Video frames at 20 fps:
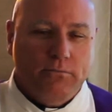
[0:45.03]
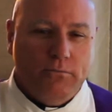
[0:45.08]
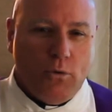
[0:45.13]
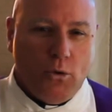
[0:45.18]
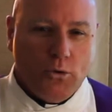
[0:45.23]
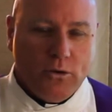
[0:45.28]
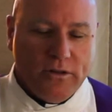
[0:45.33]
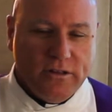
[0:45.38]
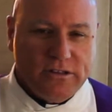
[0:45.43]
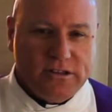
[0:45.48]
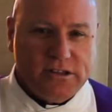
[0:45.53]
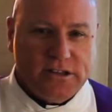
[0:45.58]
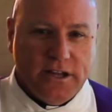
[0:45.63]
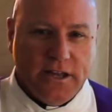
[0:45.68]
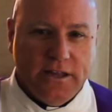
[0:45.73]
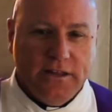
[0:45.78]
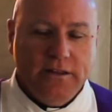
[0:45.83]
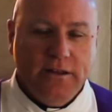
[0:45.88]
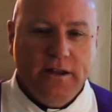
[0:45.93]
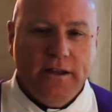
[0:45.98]
mortal
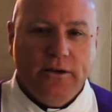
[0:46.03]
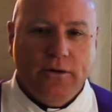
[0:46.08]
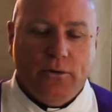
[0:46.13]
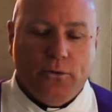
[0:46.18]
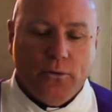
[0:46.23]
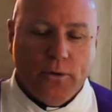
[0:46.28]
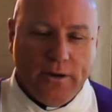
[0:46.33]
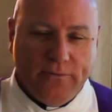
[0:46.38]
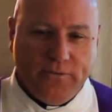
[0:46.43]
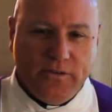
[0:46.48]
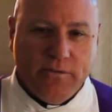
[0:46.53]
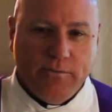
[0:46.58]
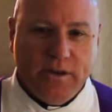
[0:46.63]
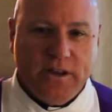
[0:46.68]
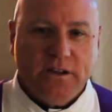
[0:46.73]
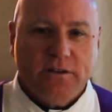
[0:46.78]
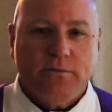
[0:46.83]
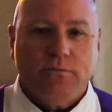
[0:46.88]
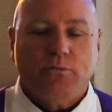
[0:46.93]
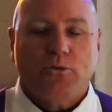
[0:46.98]
sin or have
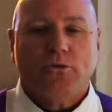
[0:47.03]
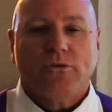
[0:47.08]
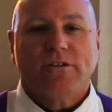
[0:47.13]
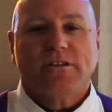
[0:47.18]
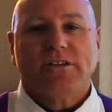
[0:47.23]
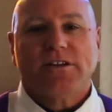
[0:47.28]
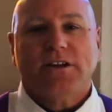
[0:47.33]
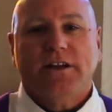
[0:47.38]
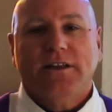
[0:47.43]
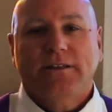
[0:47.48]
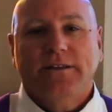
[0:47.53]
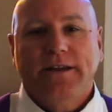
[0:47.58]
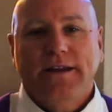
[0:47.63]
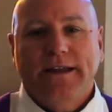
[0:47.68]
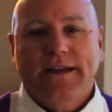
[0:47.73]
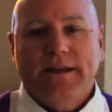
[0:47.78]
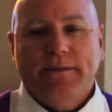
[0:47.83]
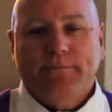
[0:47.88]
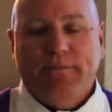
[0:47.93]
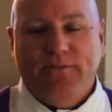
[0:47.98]
committed a mortal
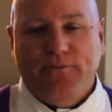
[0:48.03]
sin,